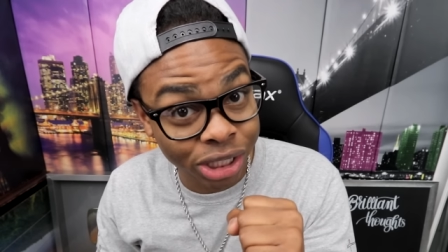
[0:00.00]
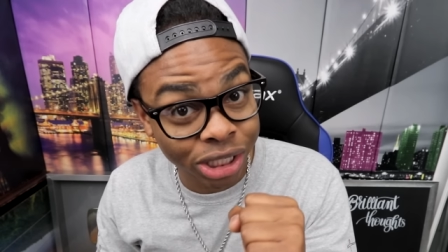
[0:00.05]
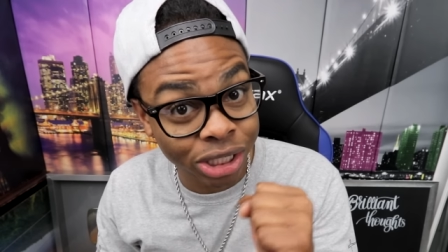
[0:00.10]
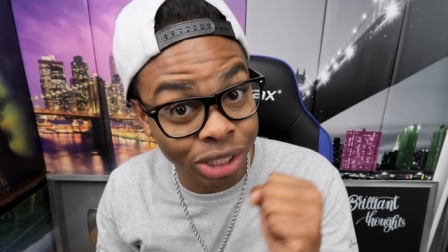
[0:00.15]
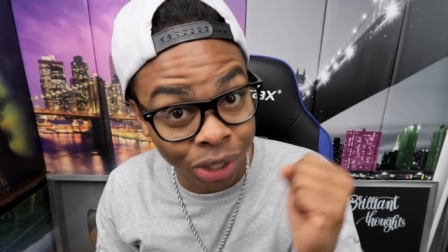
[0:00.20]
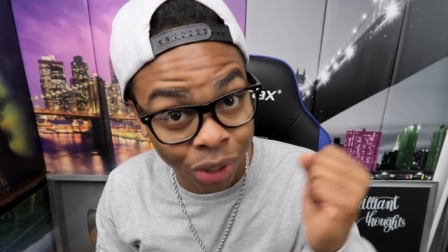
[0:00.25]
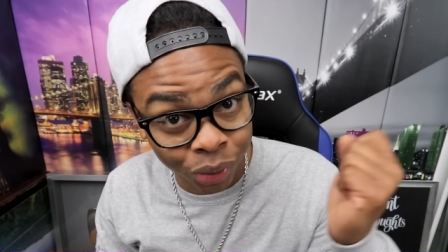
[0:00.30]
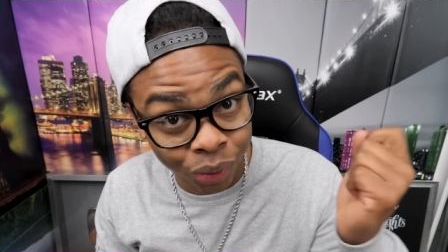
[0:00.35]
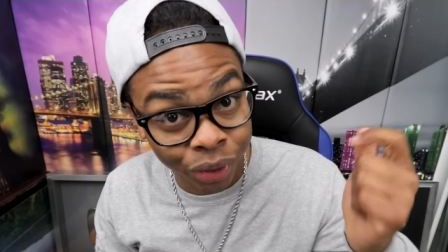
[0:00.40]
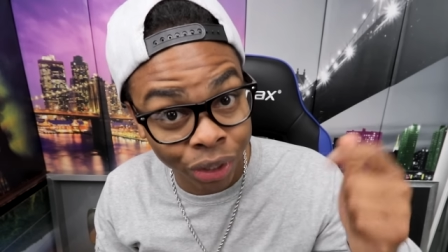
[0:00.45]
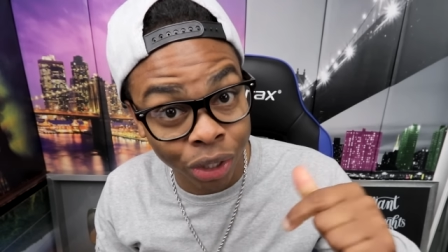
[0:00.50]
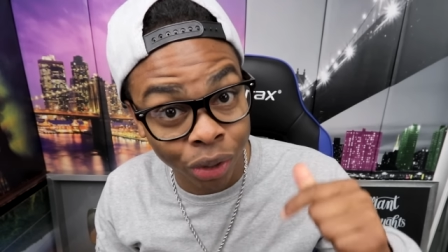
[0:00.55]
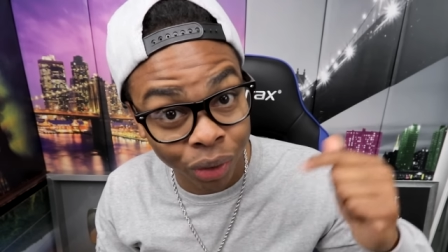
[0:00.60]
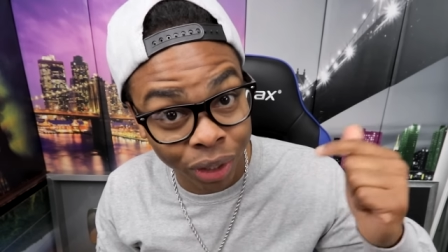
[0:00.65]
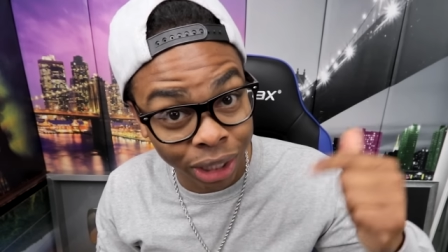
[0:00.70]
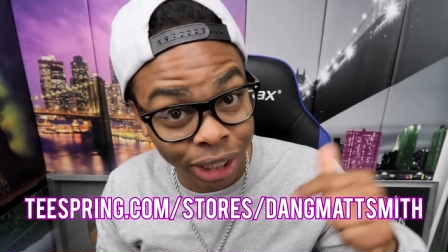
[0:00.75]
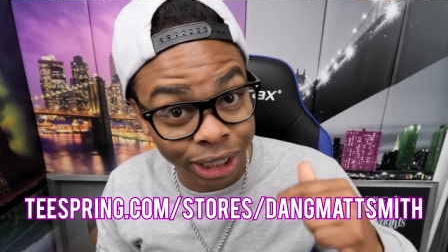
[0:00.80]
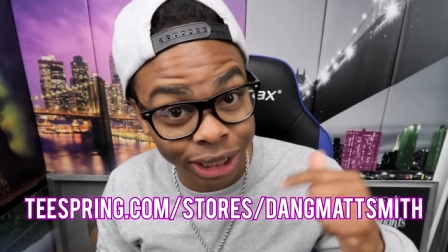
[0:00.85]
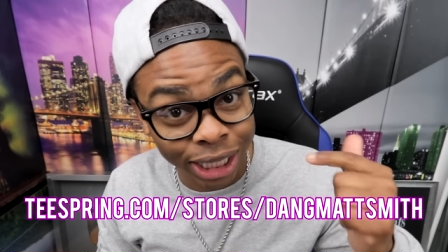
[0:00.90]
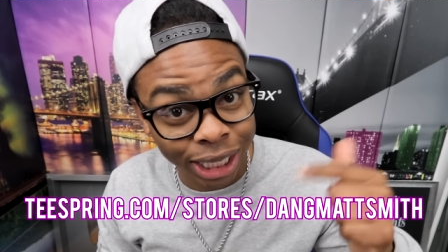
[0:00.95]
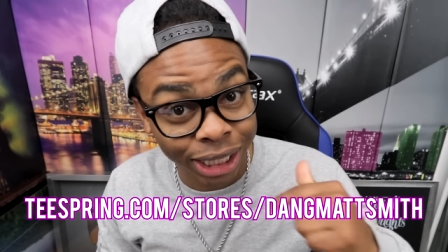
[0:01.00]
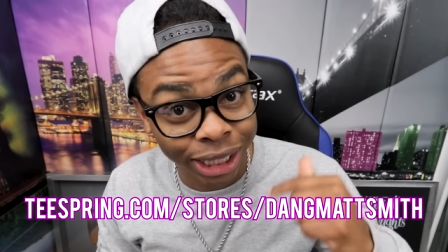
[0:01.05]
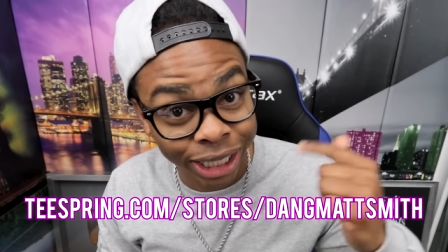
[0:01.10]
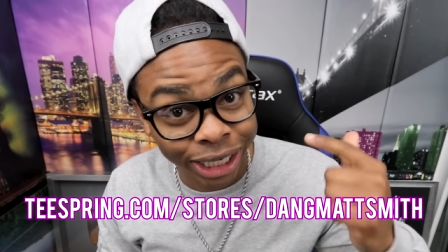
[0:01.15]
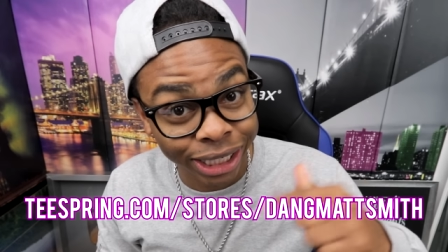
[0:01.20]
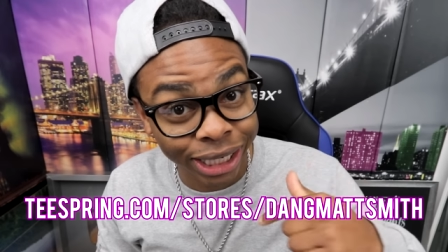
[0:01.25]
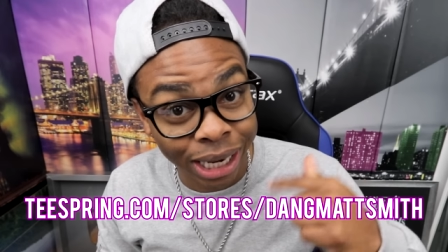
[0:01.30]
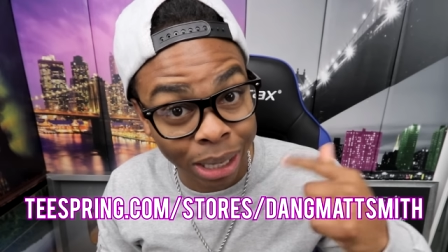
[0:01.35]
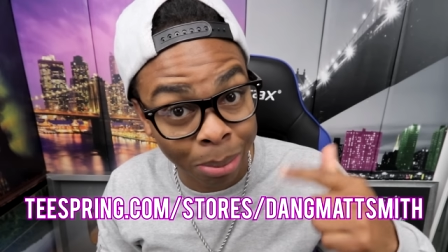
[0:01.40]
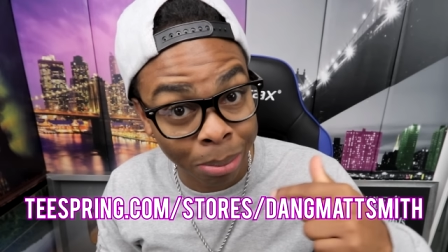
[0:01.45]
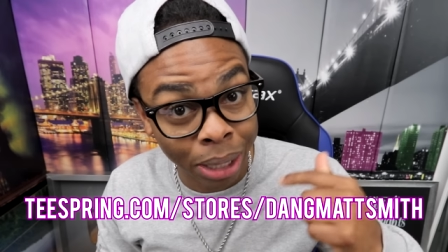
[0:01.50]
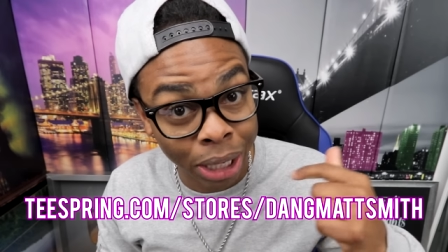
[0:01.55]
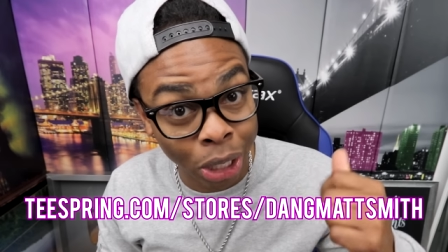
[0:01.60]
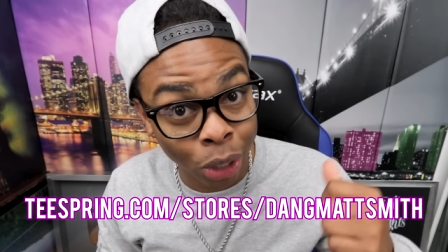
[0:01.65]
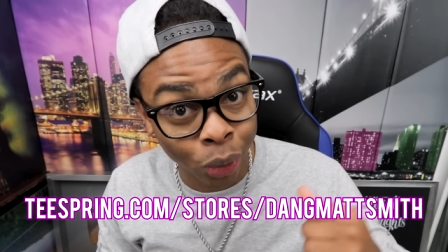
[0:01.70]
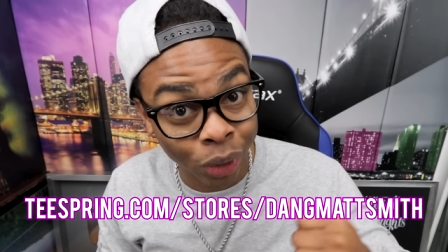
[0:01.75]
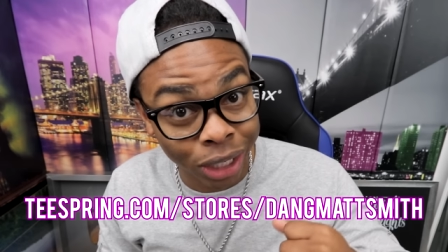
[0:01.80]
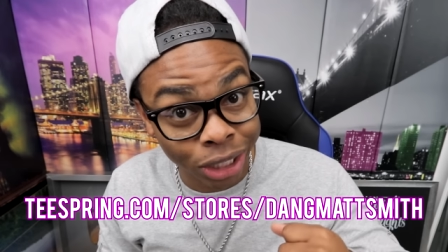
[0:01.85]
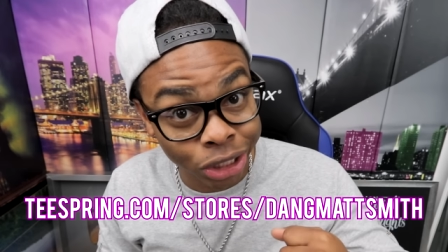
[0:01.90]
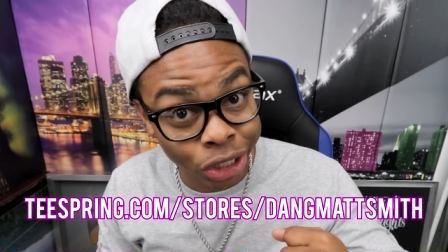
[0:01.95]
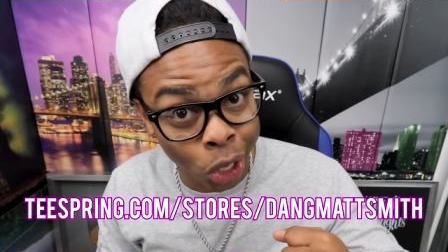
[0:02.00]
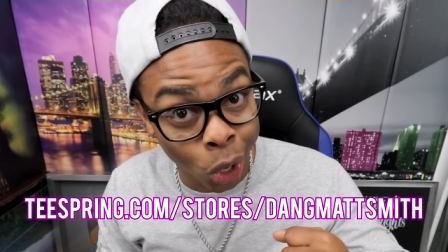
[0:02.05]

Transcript: So, you know, click that link down below. Let's